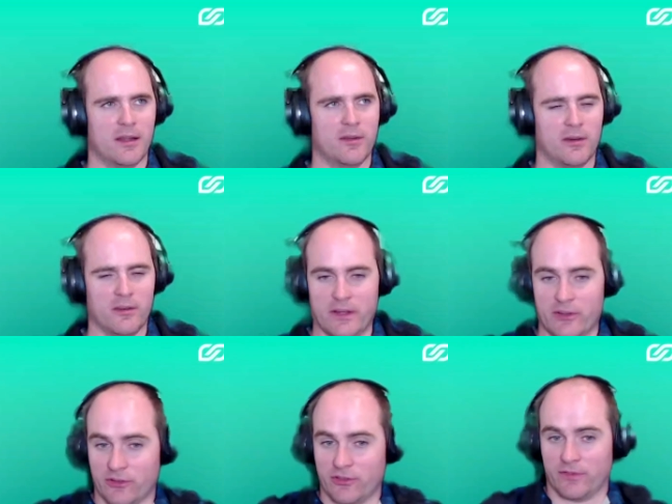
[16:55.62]
lot of
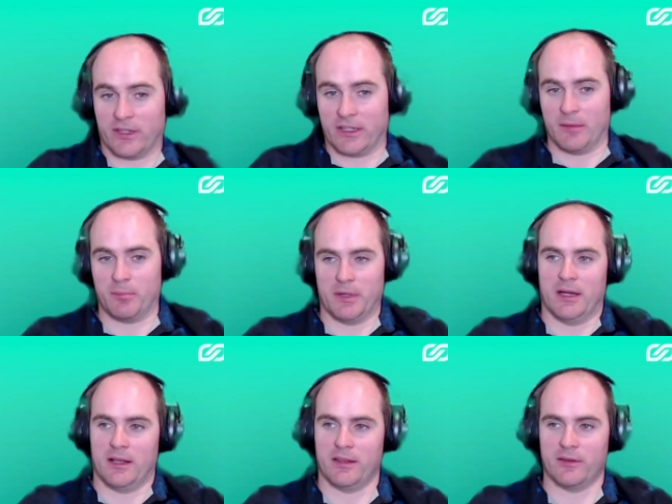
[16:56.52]
agents have done it,
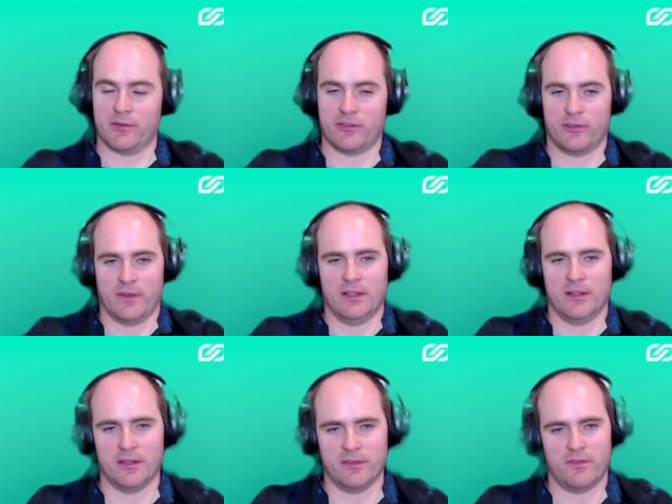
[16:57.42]
but there is this
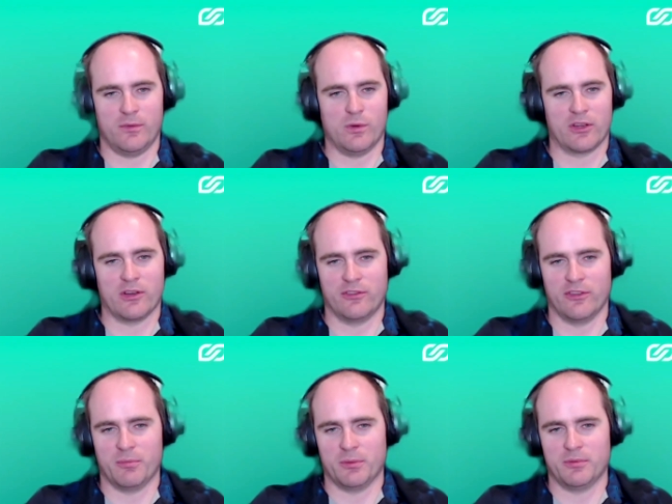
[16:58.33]
feeling of I want to go to
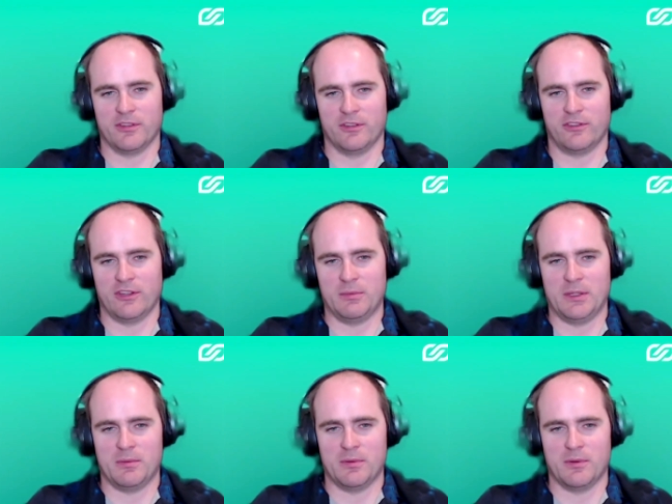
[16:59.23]
the property and see
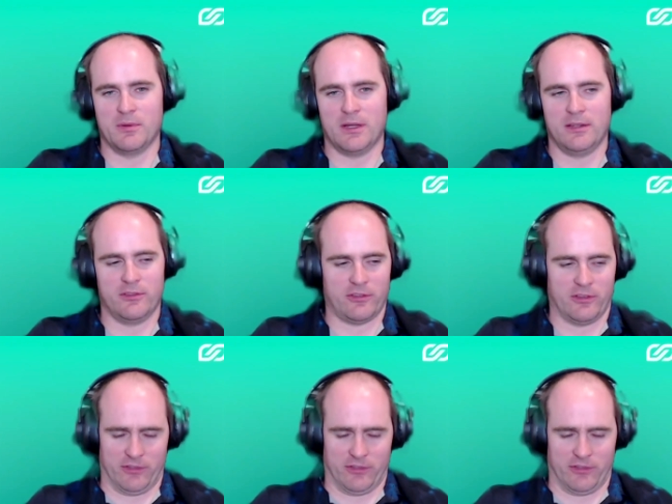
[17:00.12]
people. Agents are